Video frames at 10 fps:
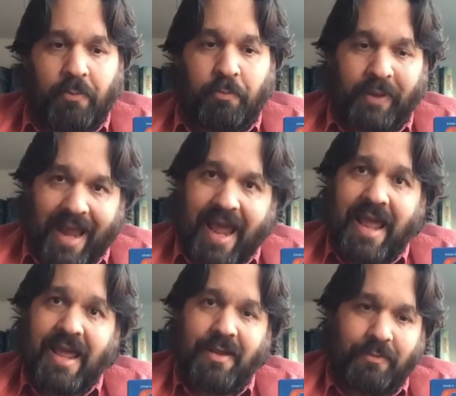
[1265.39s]

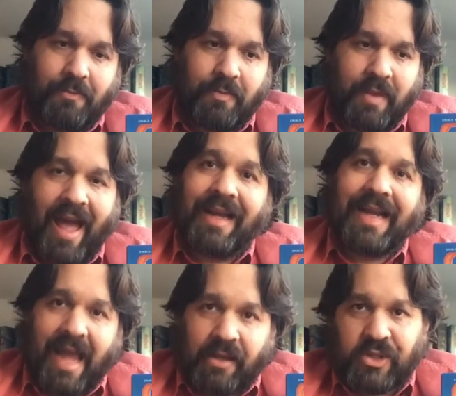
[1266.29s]
Play
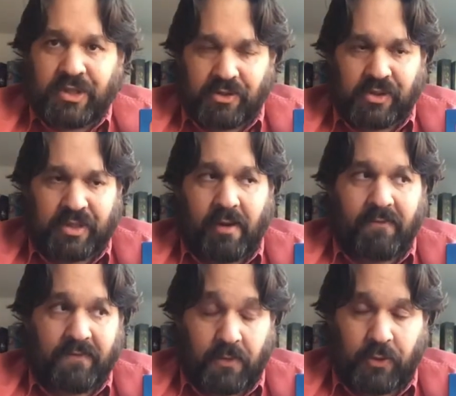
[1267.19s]
against
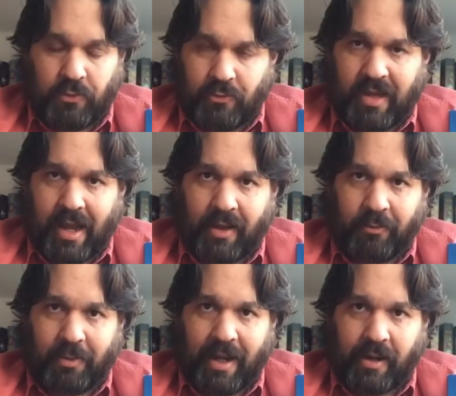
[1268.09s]
yourself through the other
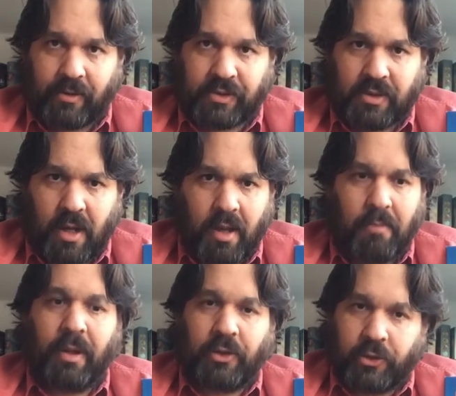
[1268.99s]
players,
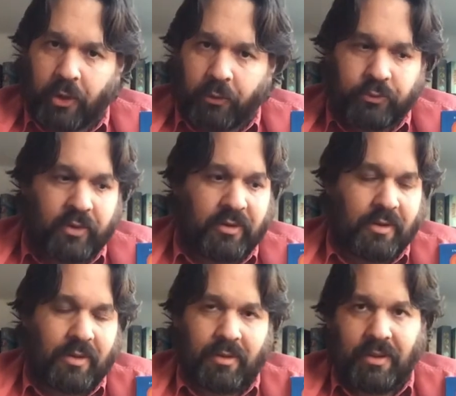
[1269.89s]
but don't
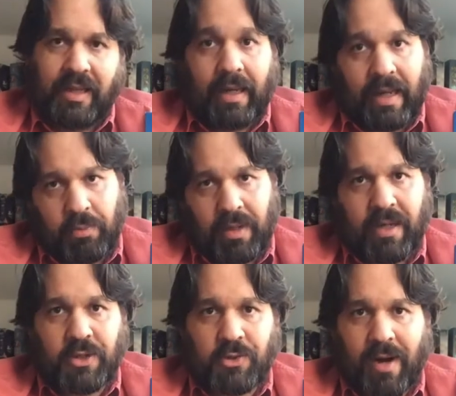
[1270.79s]
deliberately
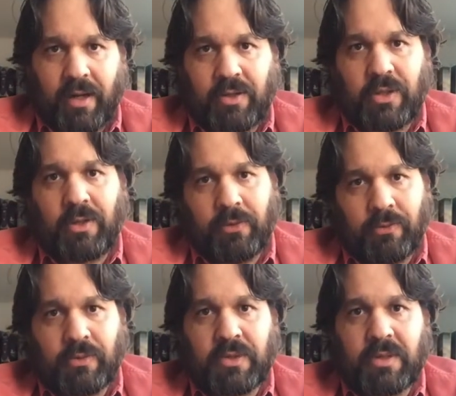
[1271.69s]
try to
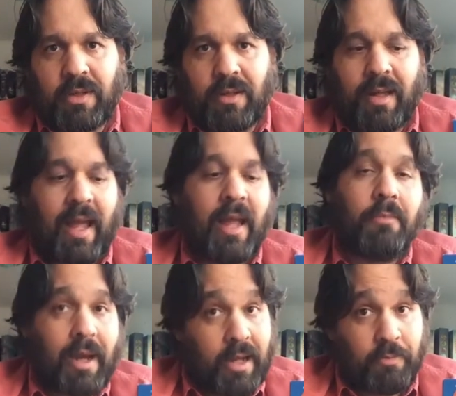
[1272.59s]
lose. In
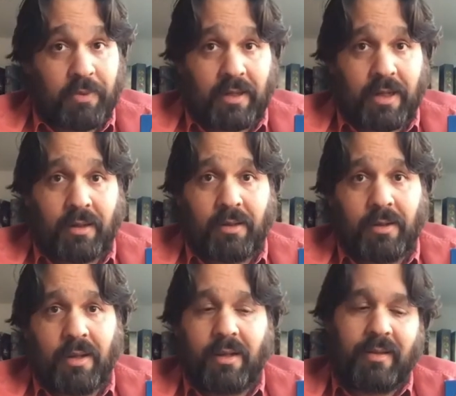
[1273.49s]
my opinion,
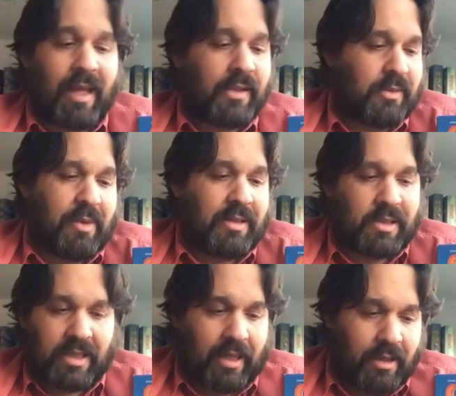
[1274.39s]
that's a bit
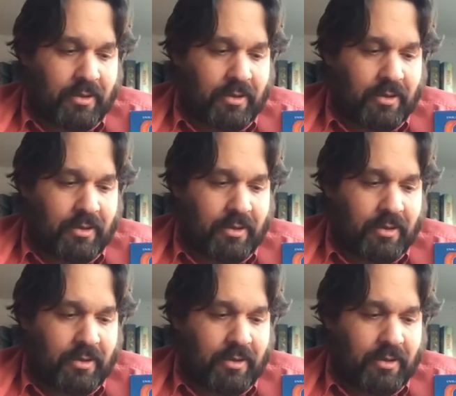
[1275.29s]
silly.